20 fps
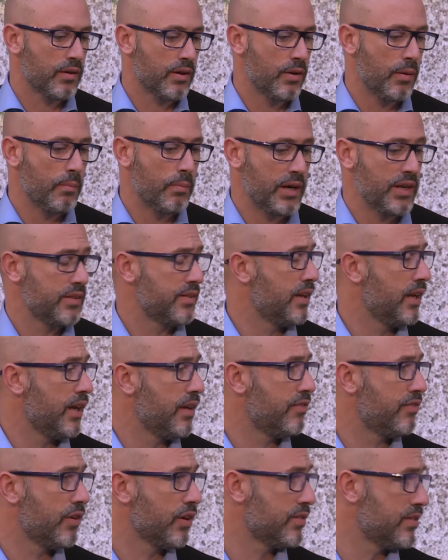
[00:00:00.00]
companies
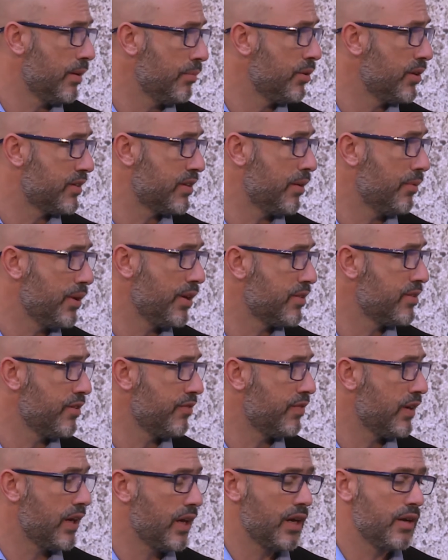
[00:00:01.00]
like, for example,
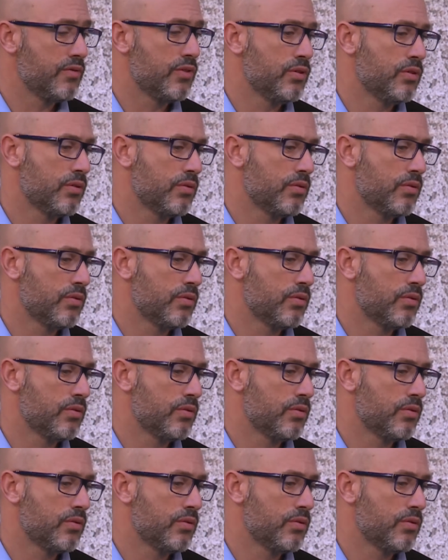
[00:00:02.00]
Travelsify